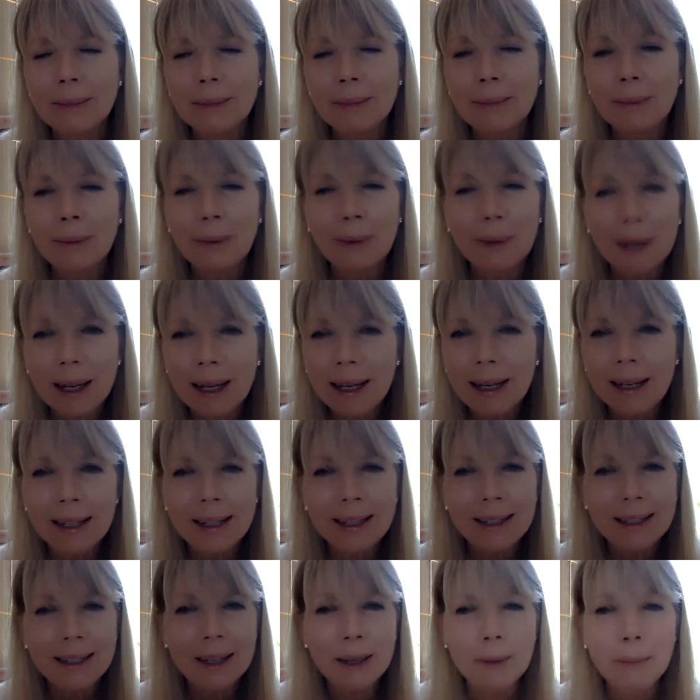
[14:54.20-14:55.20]

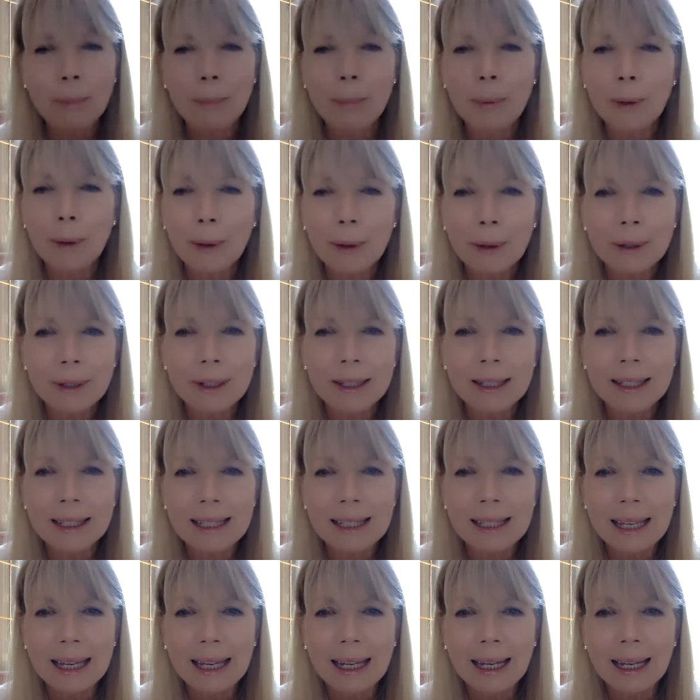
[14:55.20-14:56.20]
breeze, the birds
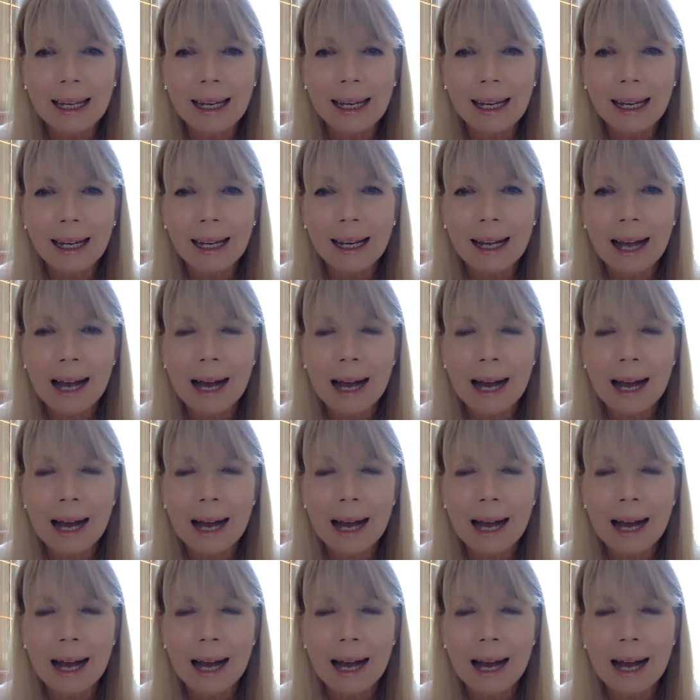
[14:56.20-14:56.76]
singing,